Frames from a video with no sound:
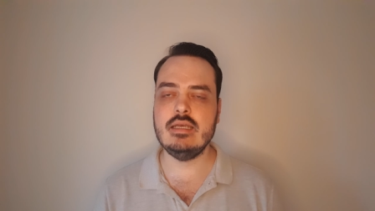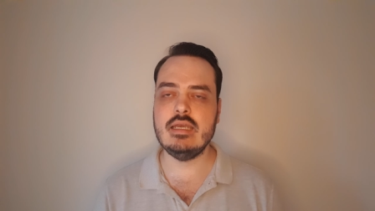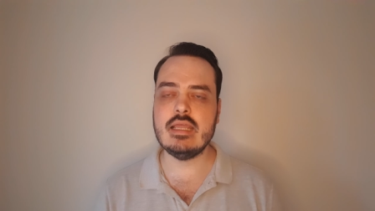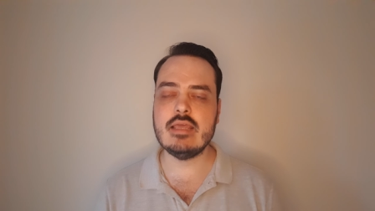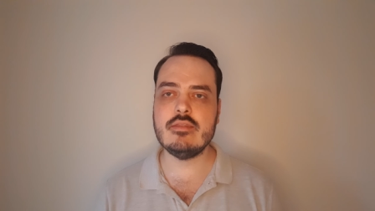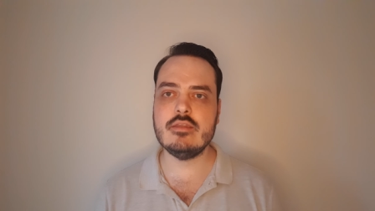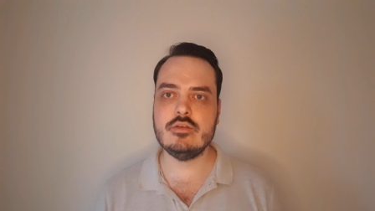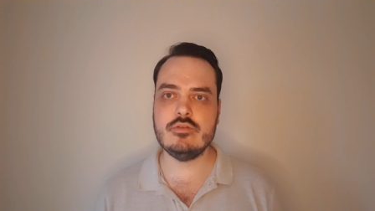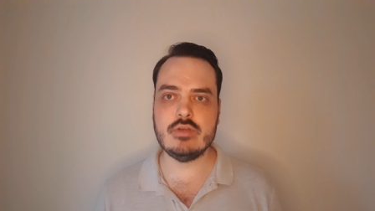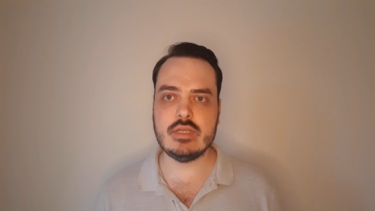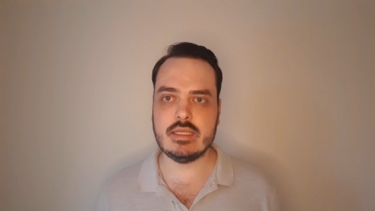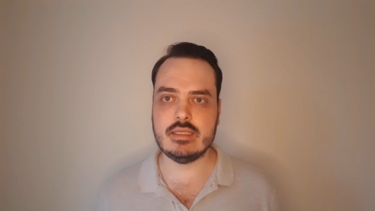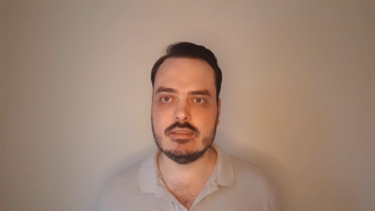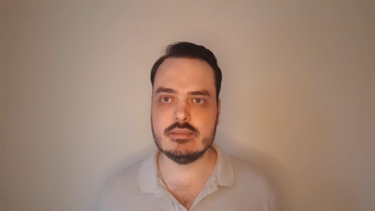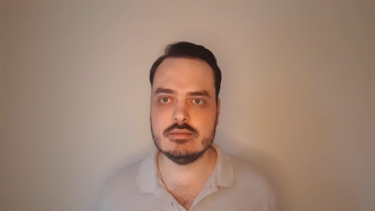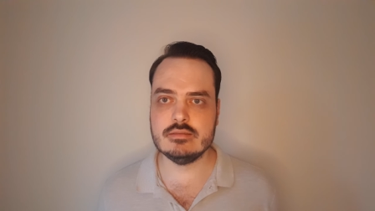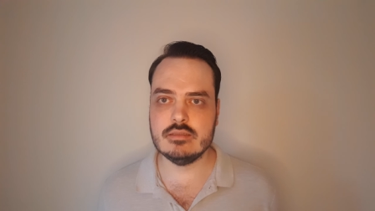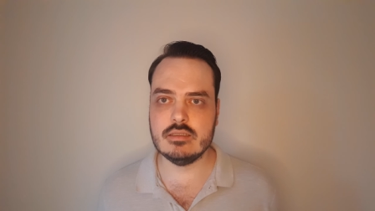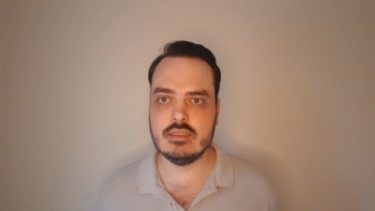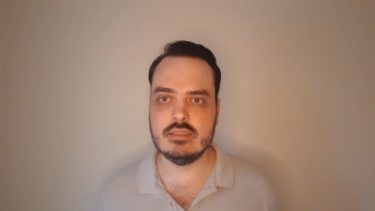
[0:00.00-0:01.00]
leather
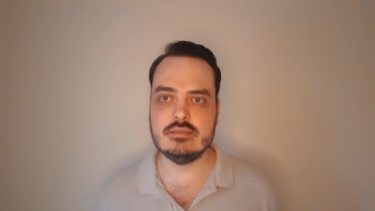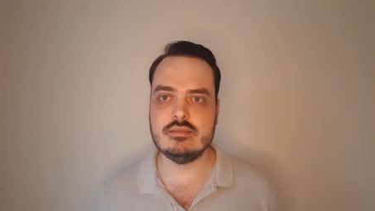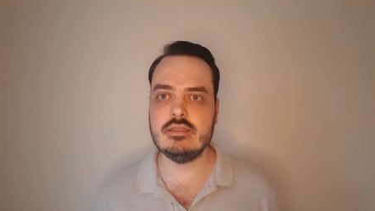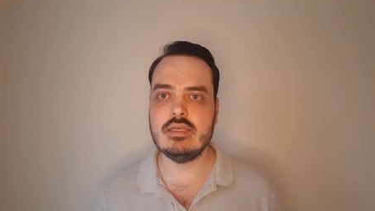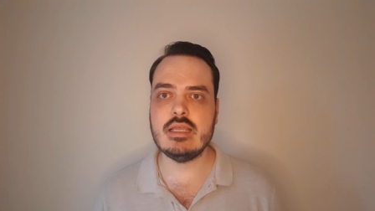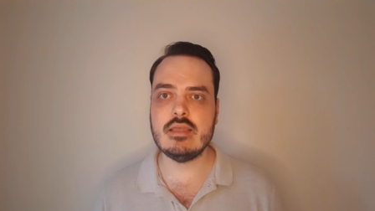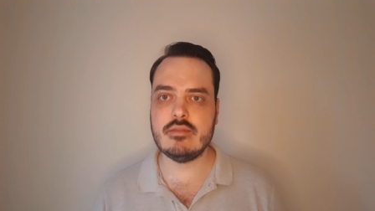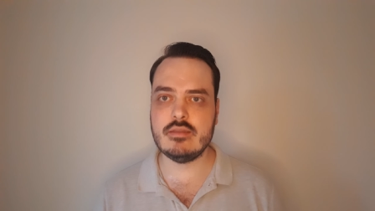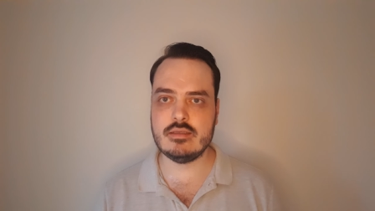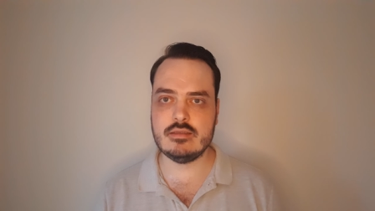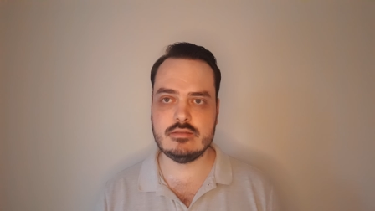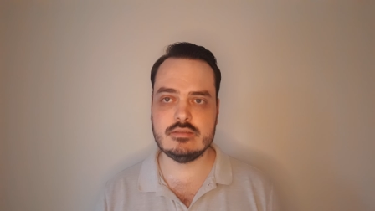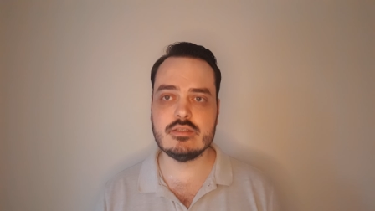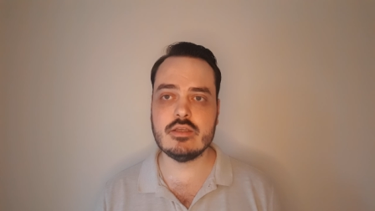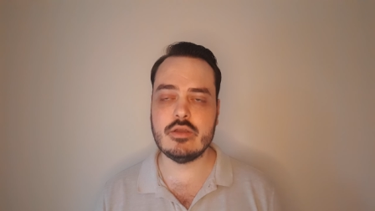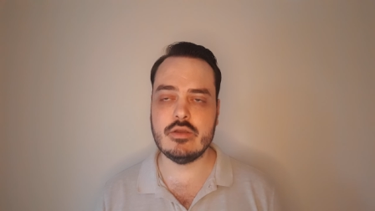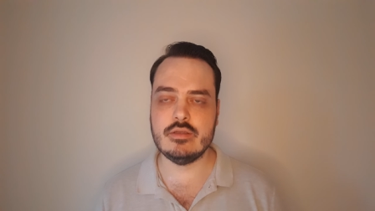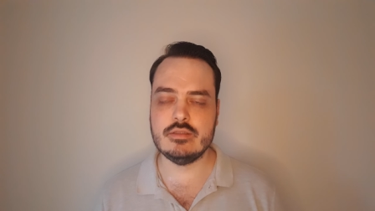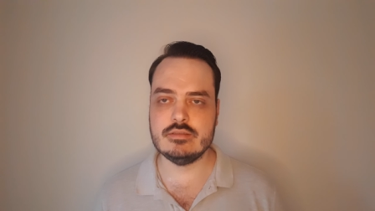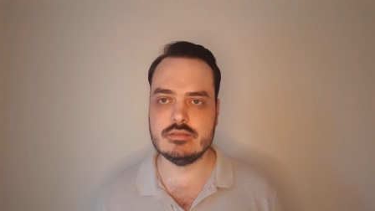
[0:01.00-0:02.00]
dress, his leather
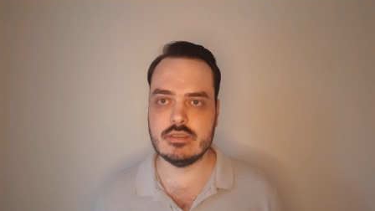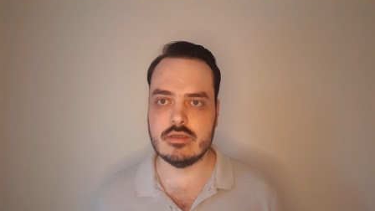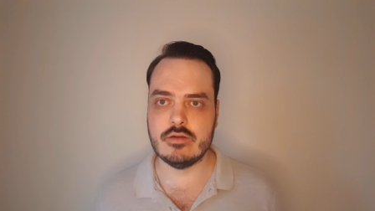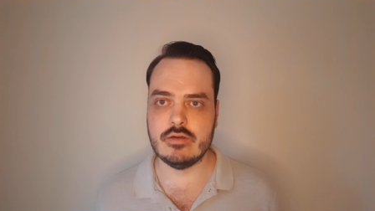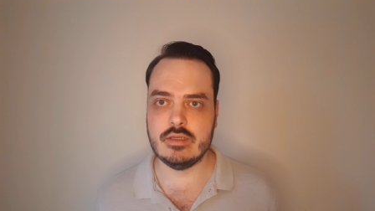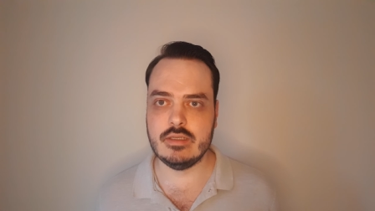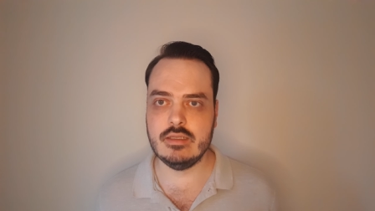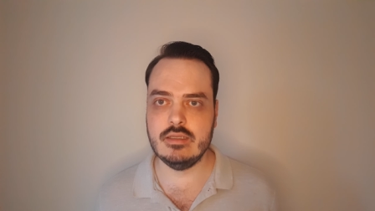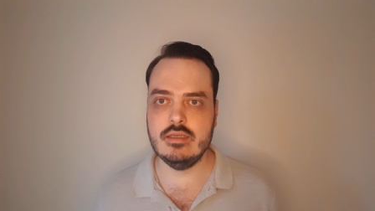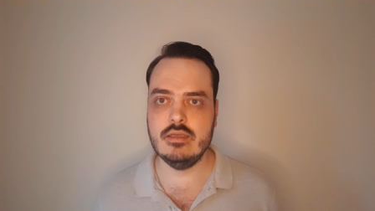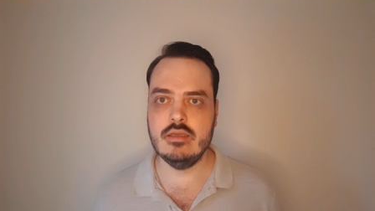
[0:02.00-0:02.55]
skirt, sorry.